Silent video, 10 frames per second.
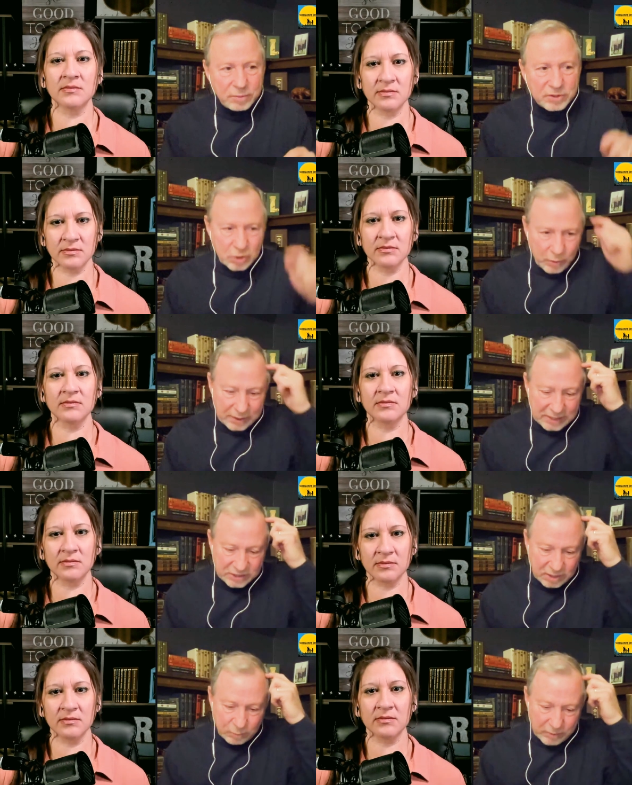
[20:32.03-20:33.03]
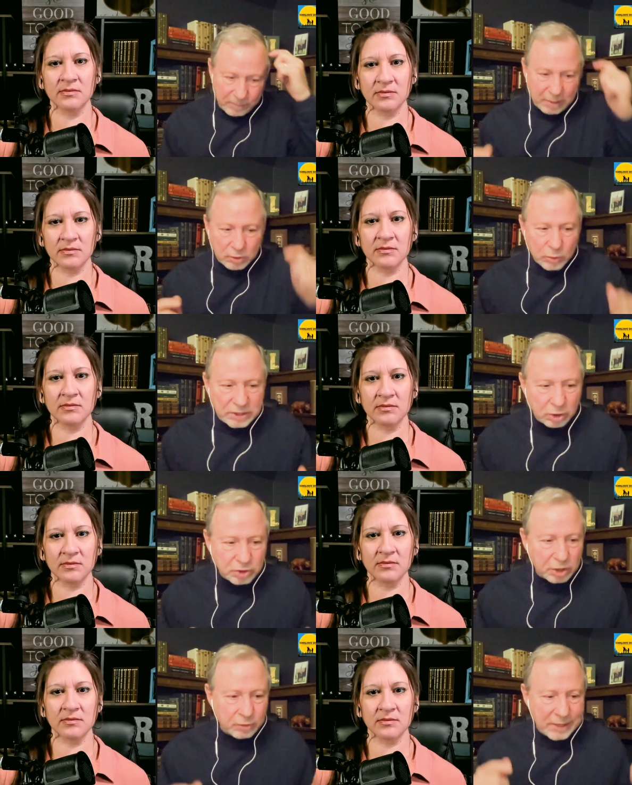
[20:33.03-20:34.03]
Speaker 1: he was doing. He's going to be, be able to reach our
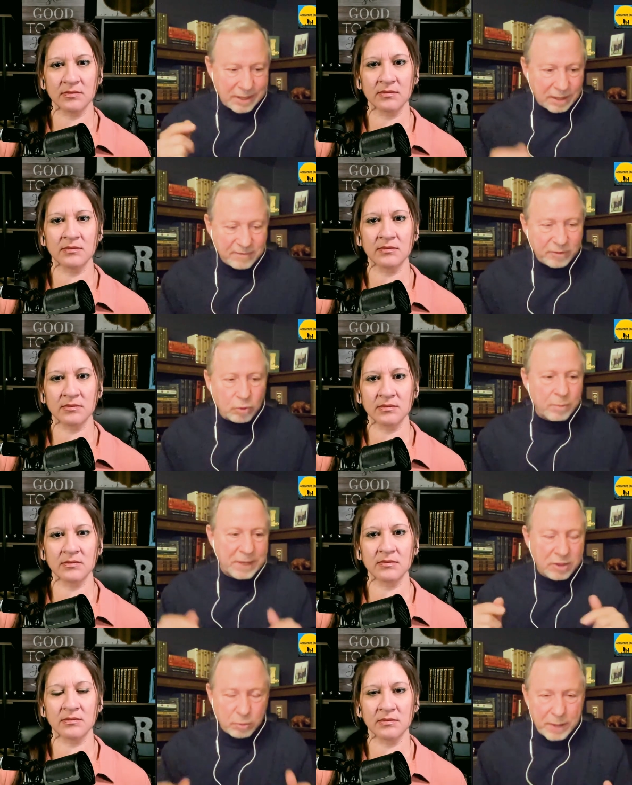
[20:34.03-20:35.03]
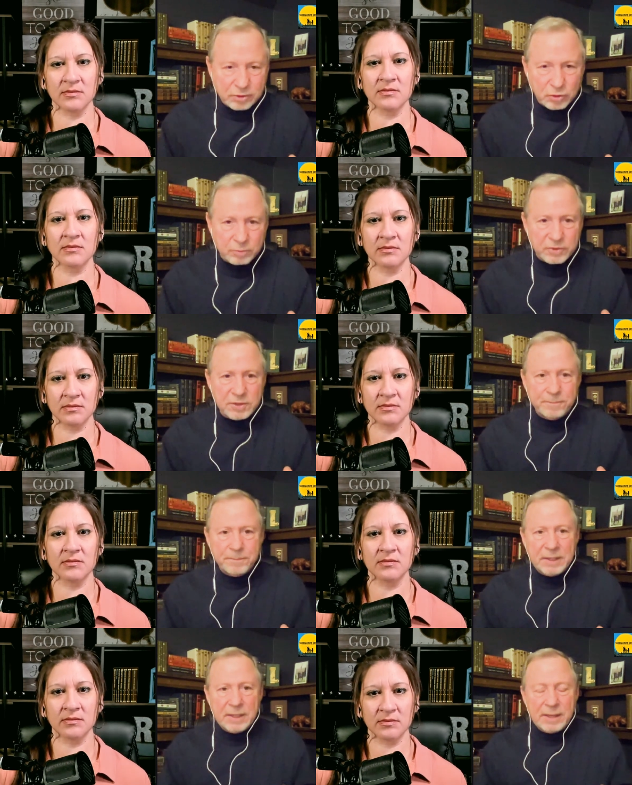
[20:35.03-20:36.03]
children in the living room and in their bedrooms.
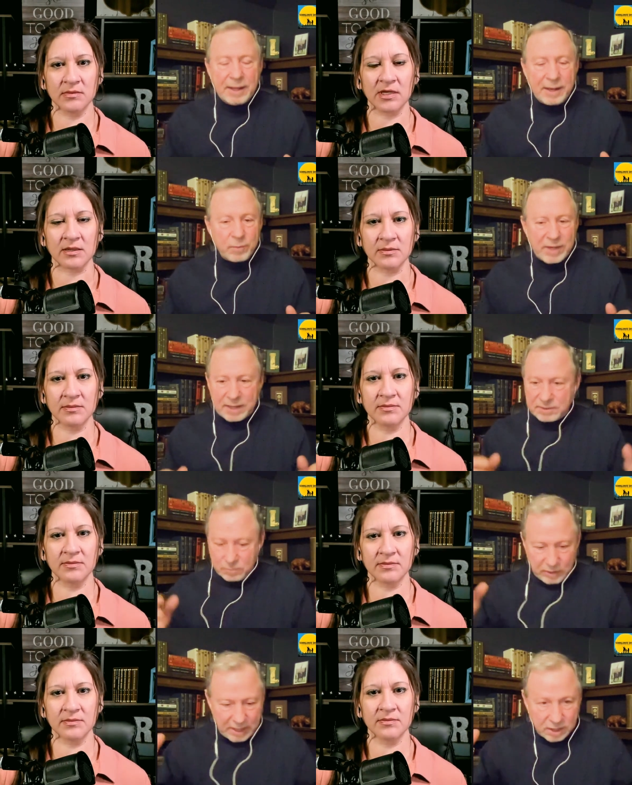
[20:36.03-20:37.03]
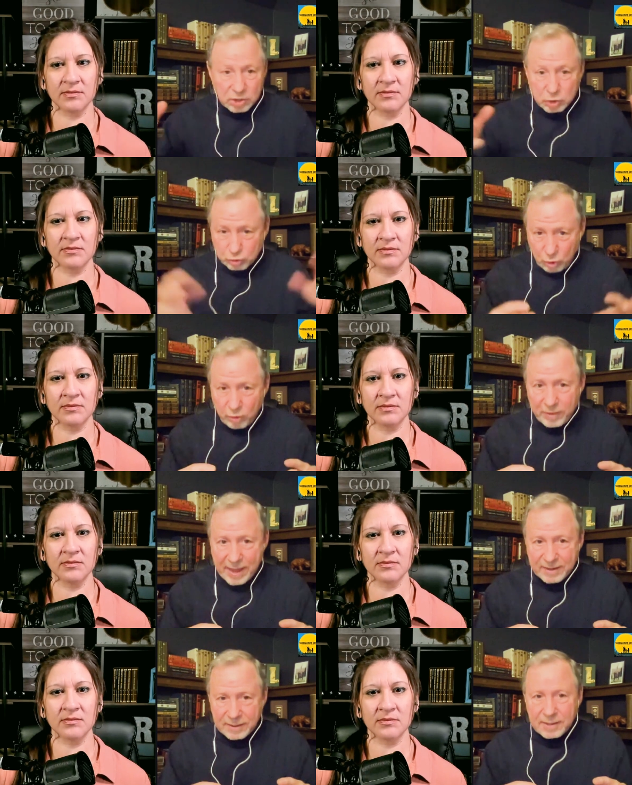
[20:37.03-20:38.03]
And we got to we got to control
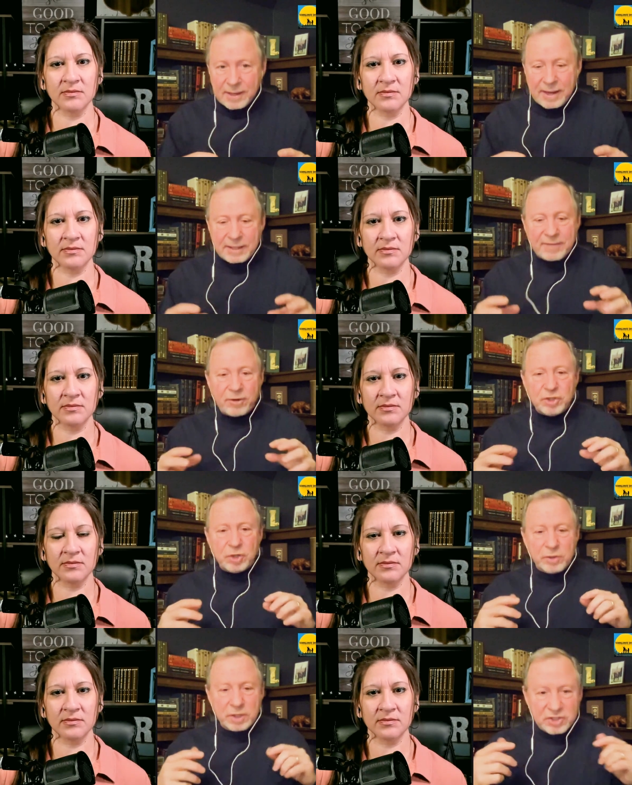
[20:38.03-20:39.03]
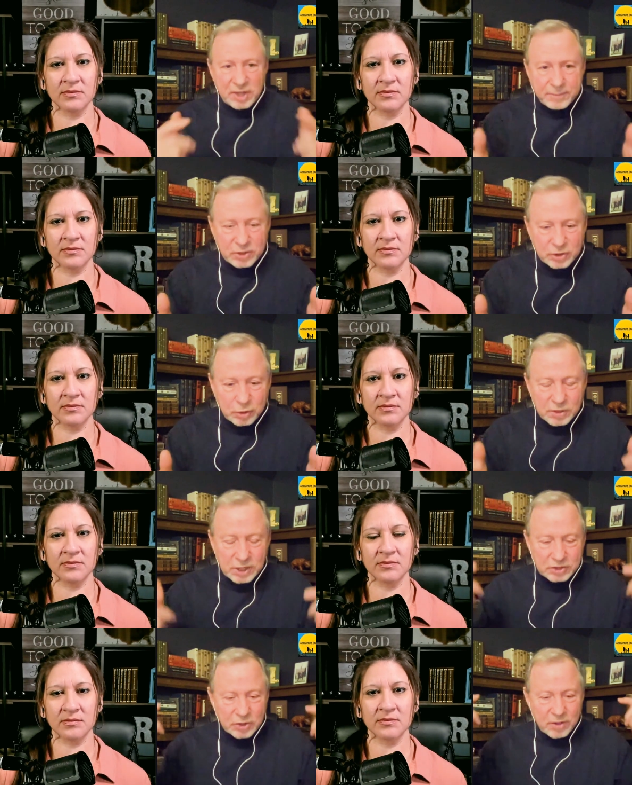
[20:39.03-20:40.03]
that and give our children a substitute
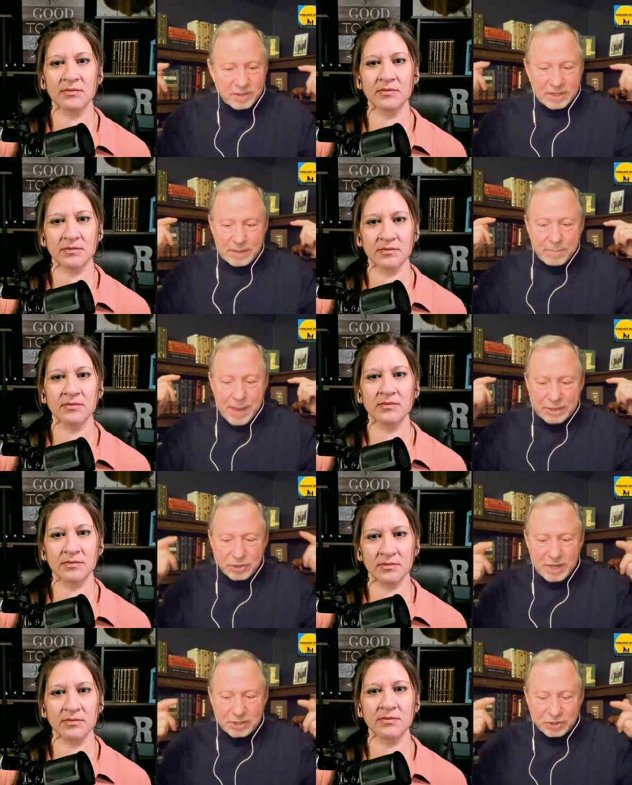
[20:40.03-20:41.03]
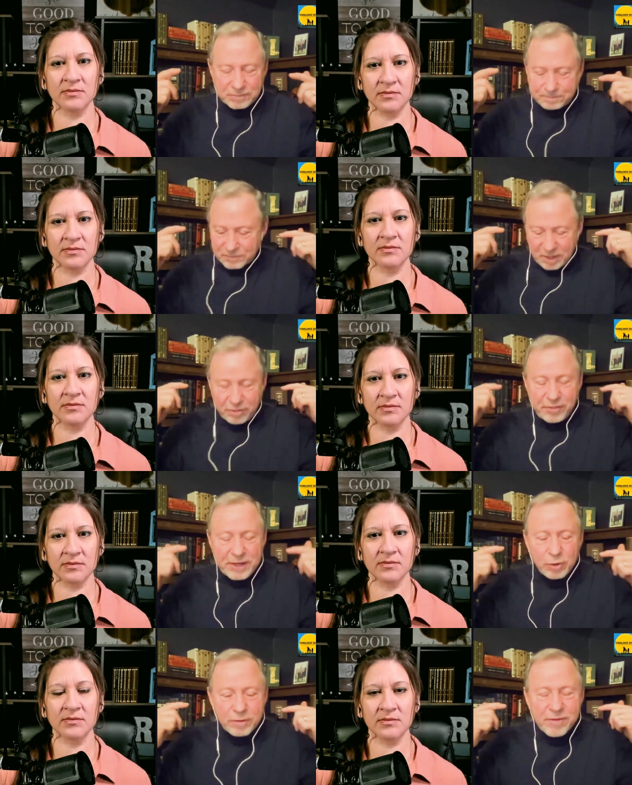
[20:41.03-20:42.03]
so that the imagination, the
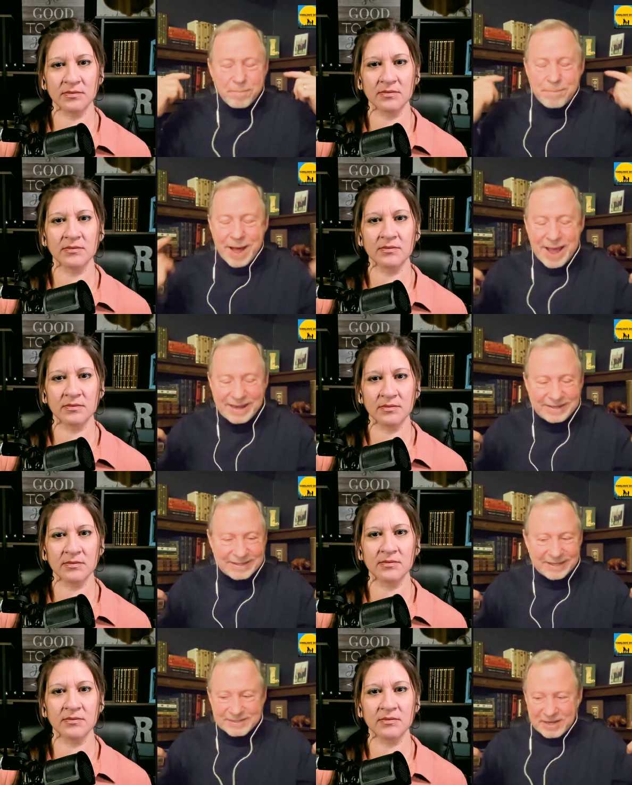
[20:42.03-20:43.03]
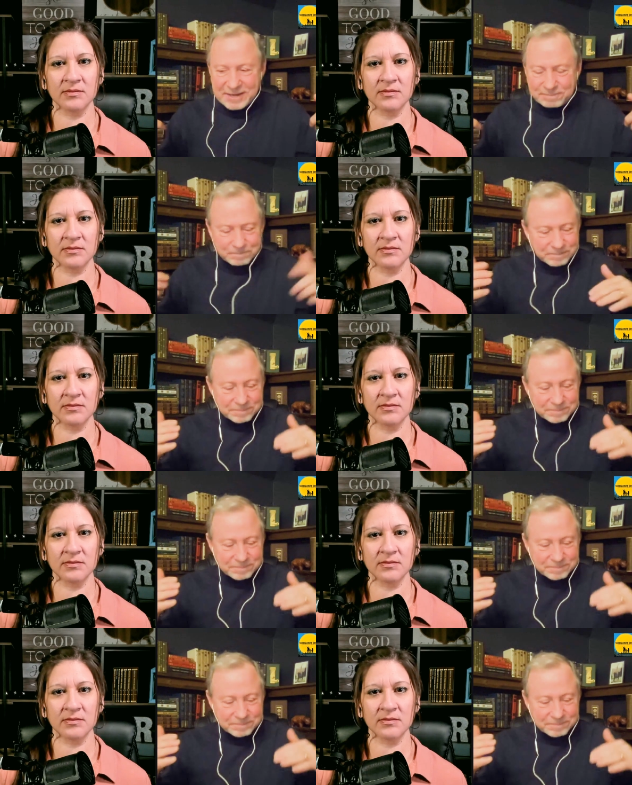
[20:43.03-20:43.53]
theater of the mind kicks in.